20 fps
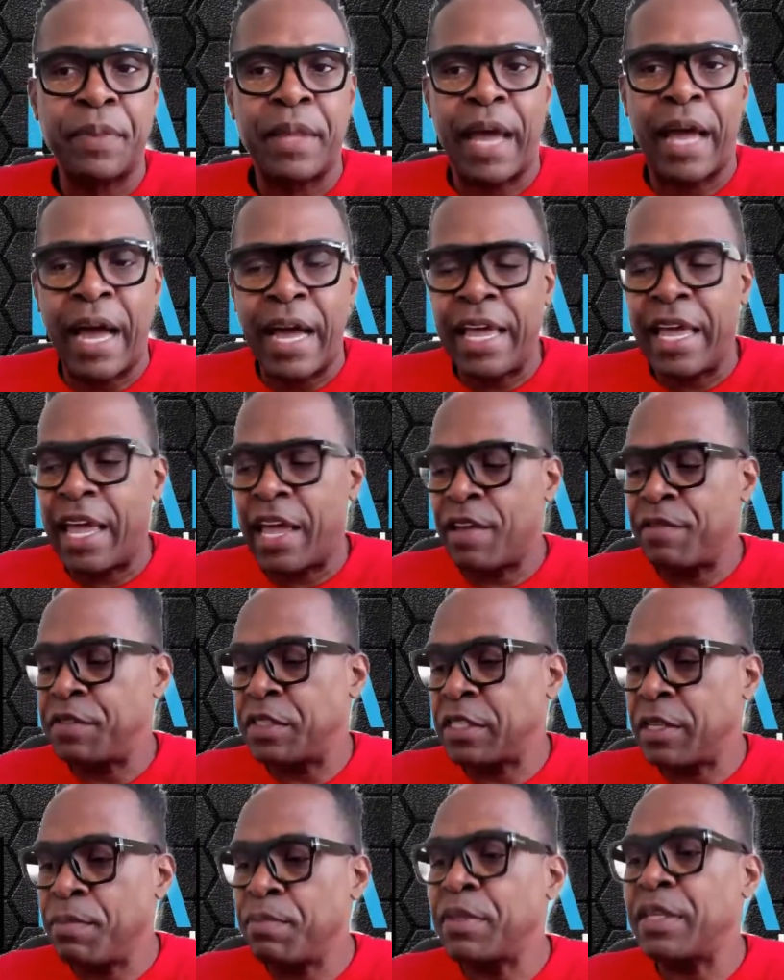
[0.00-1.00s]
I have
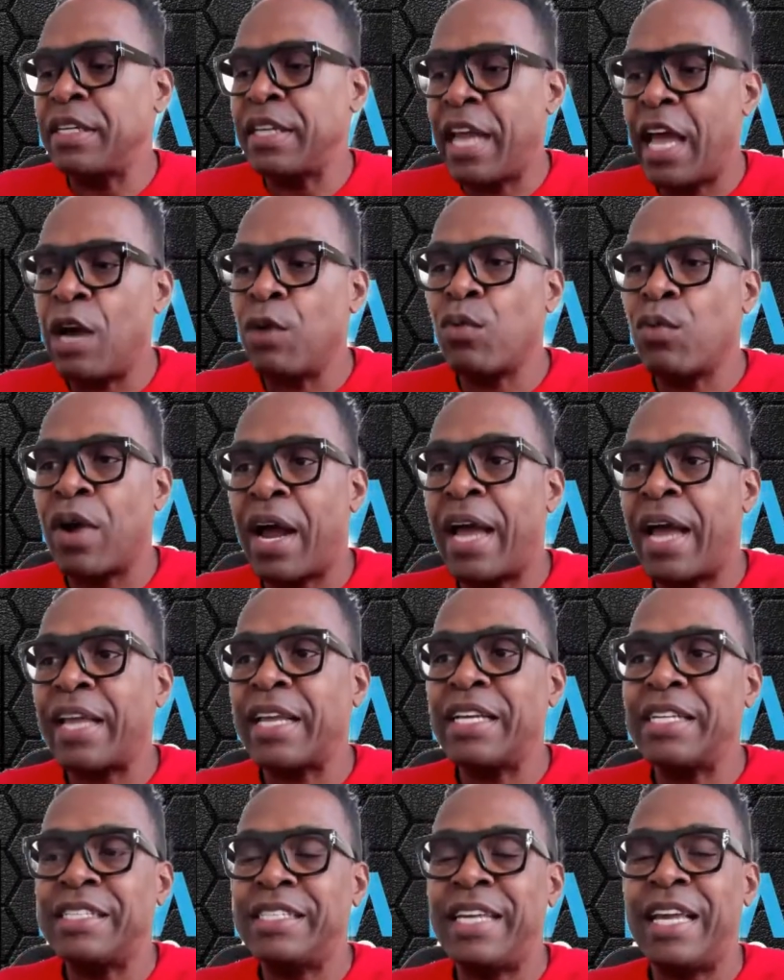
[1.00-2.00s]
something now where I
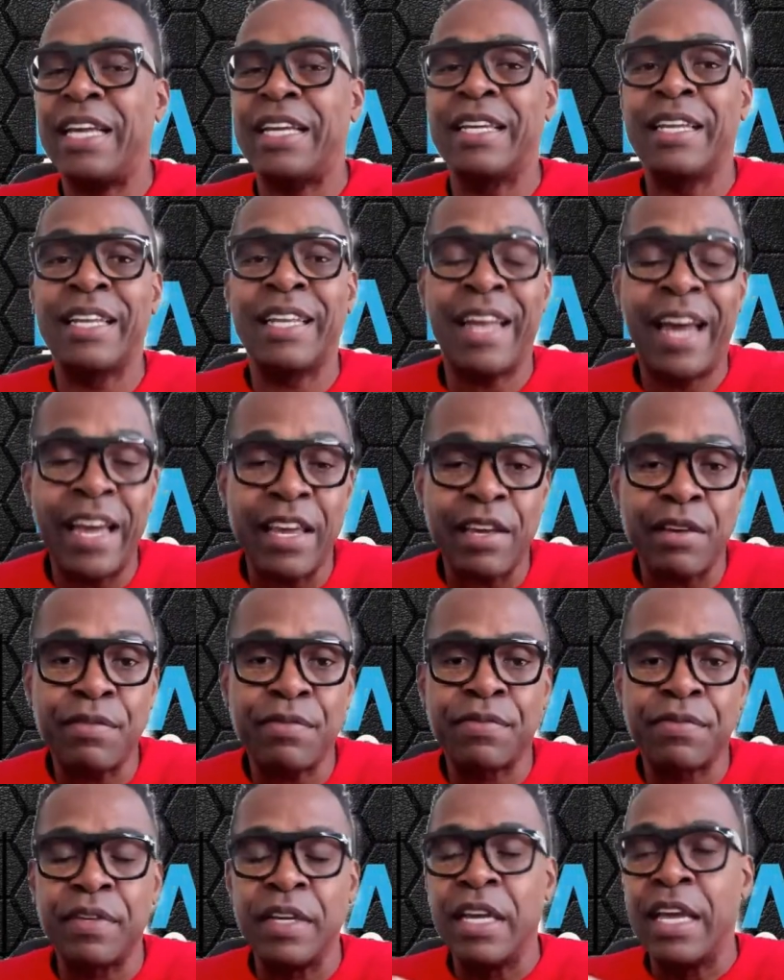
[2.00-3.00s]
can take
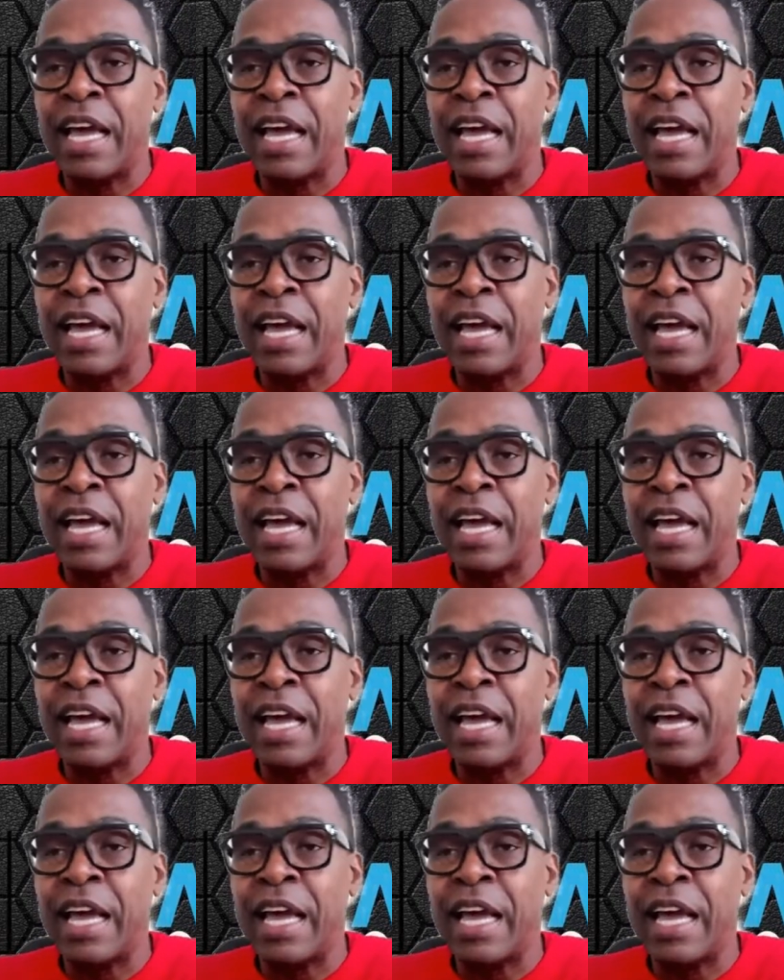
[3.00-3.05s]
life.